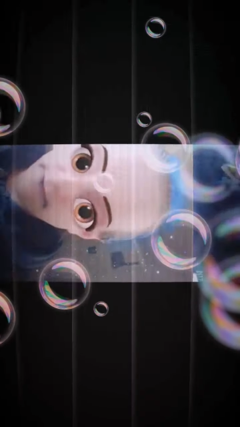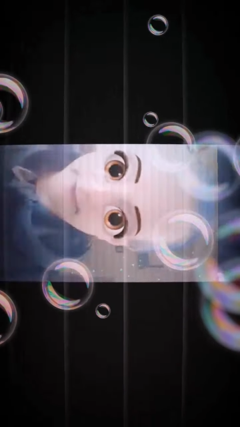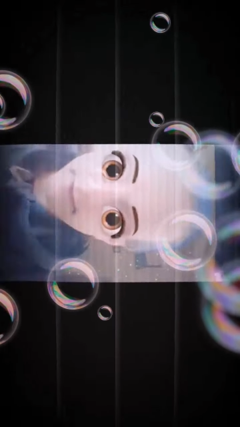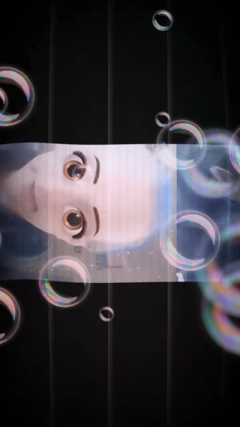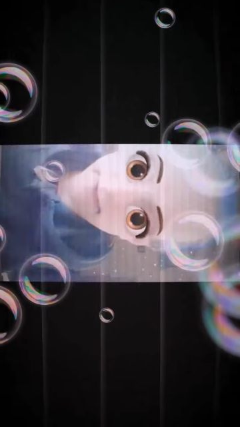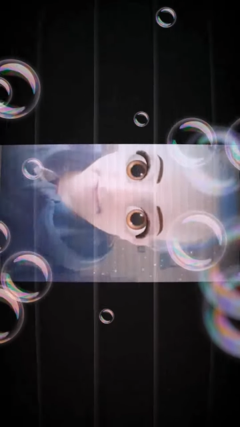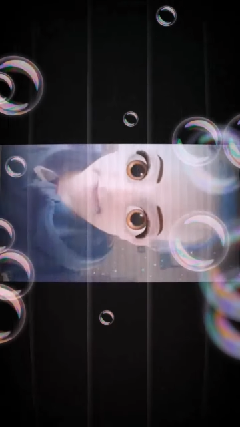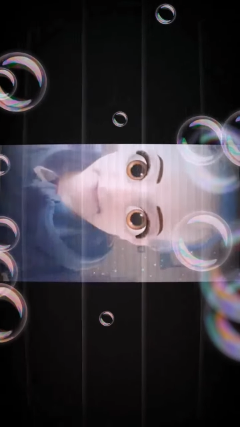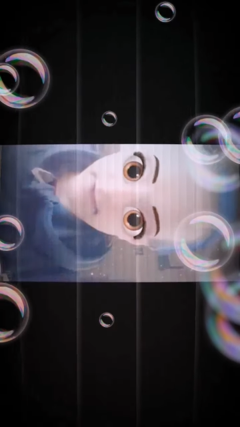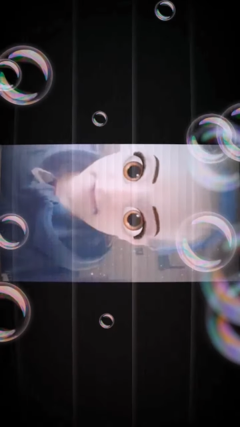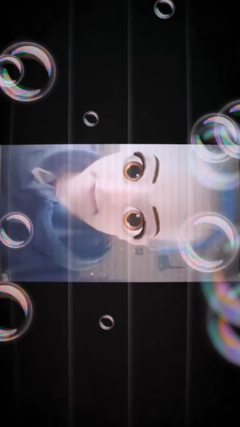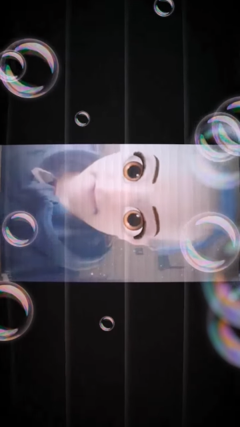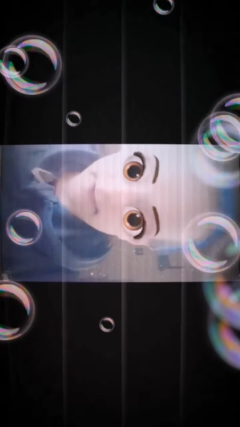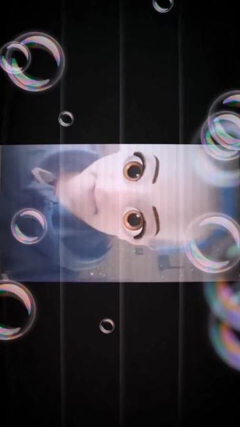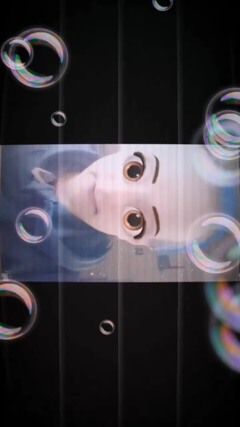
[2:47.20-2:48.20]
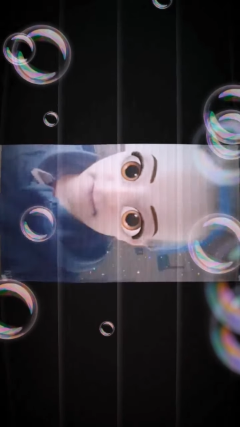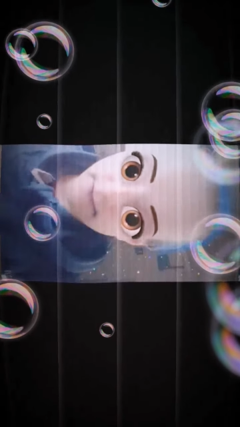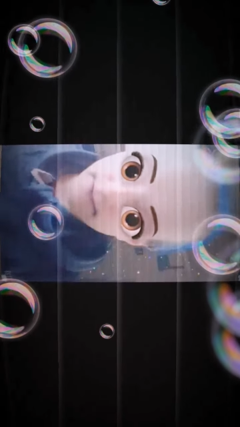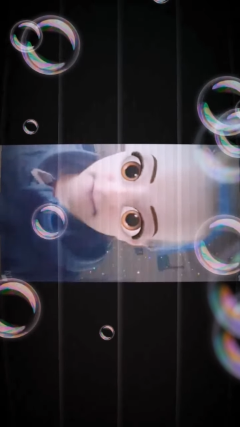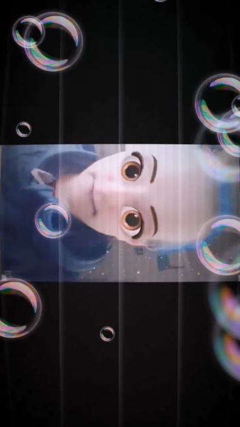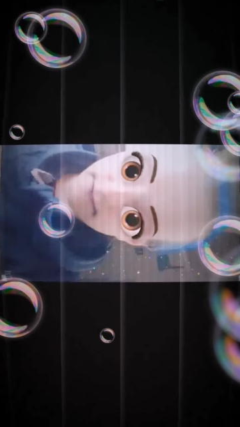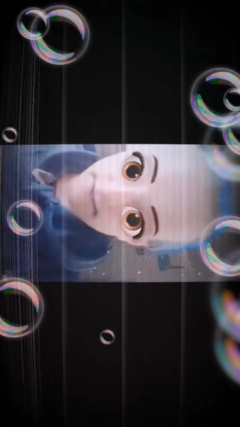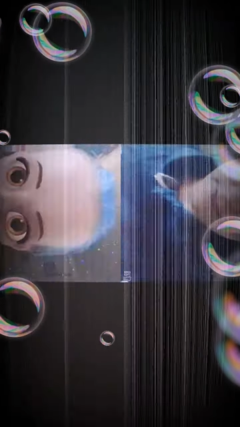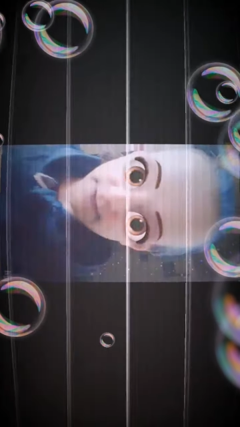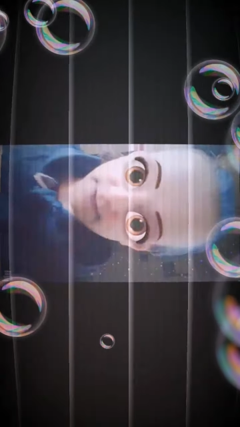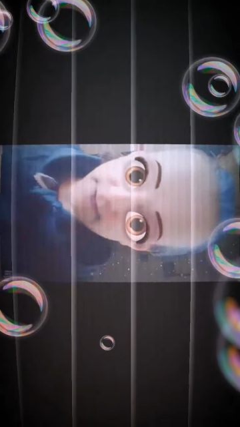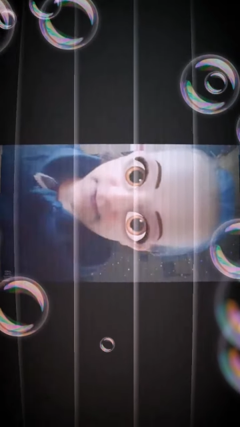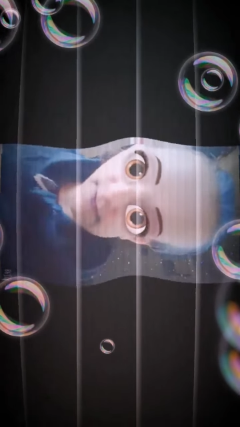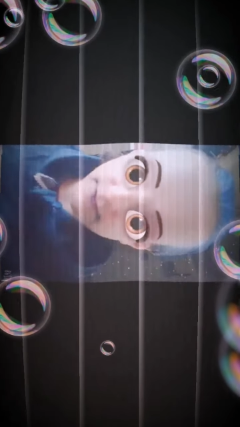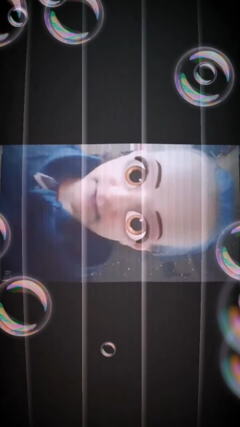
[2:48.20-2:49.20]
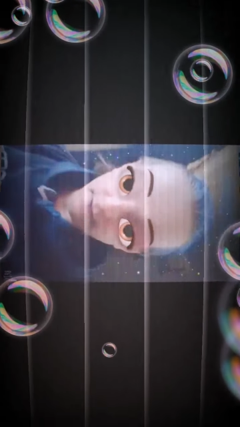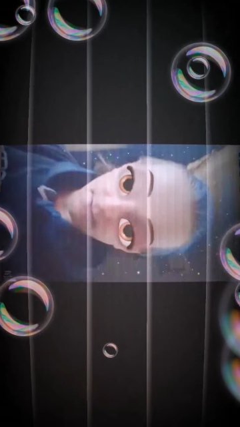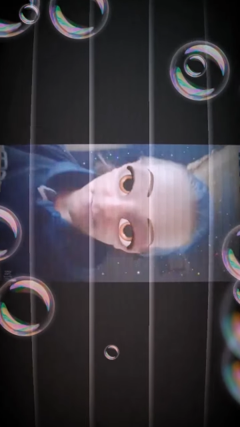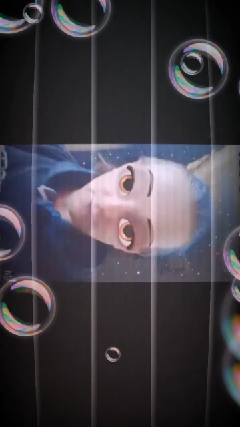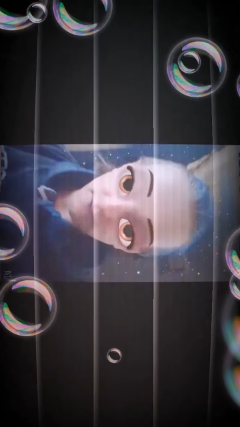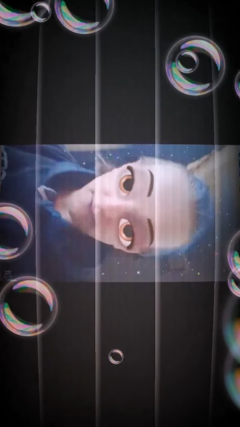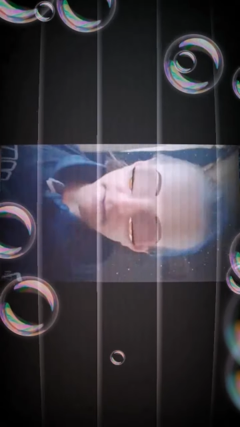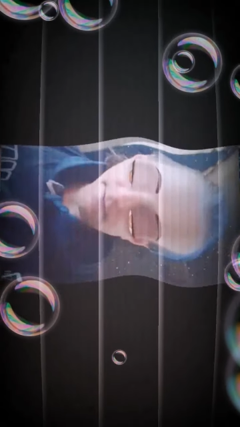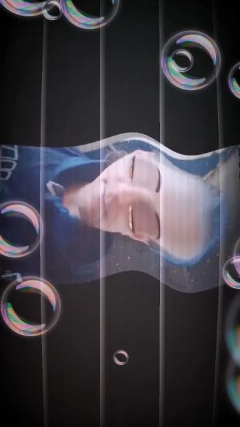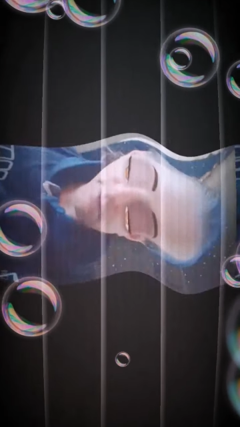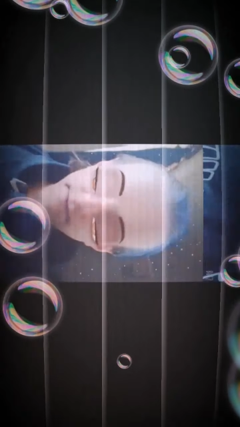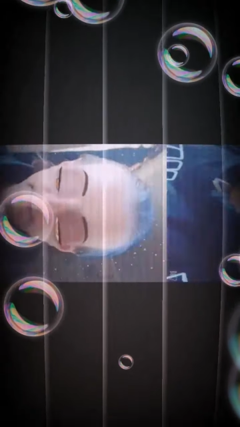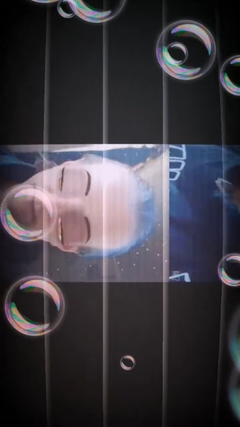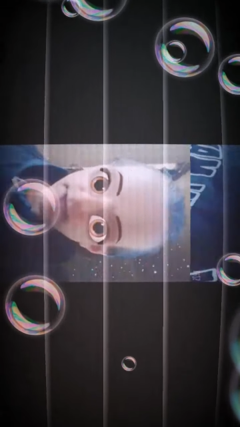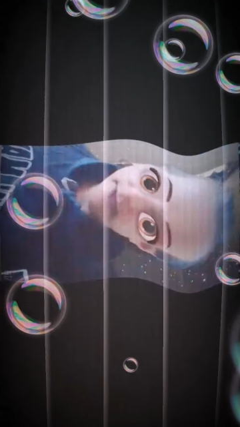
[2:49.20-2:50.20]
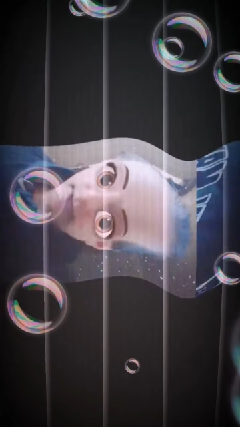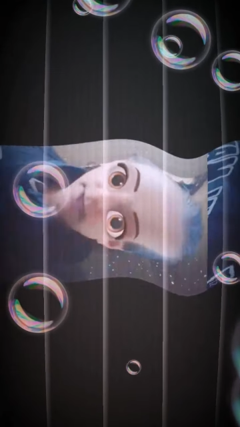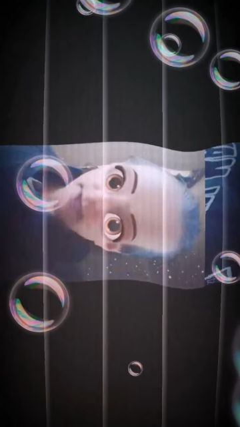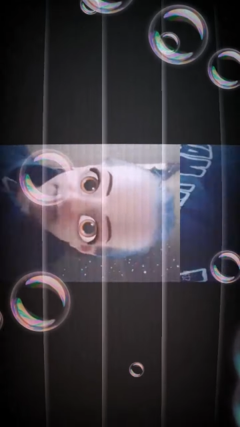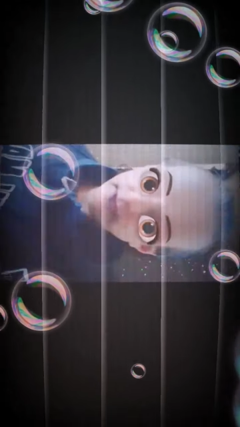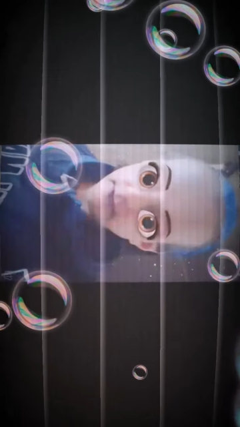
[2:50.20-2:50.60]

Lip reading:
(no speaker visible)